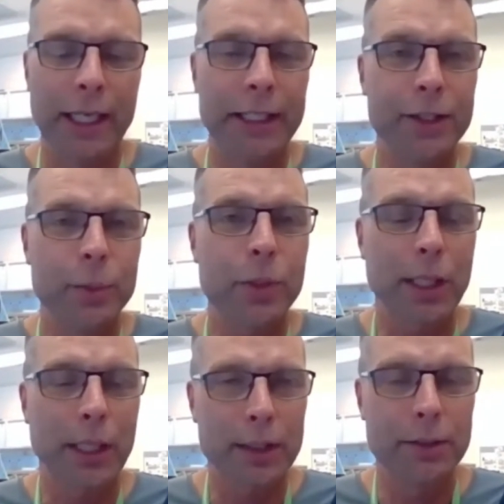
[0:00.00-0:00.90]
and you would
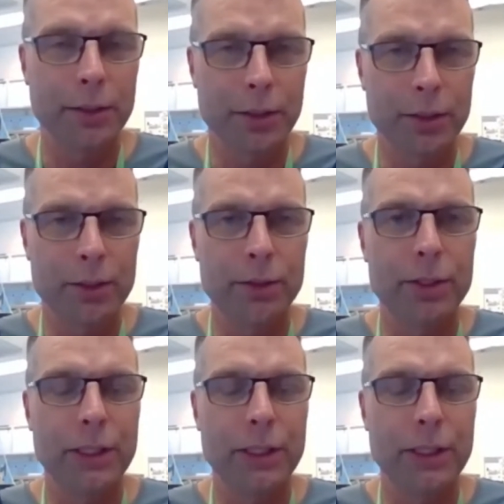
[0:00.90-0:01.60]
like to use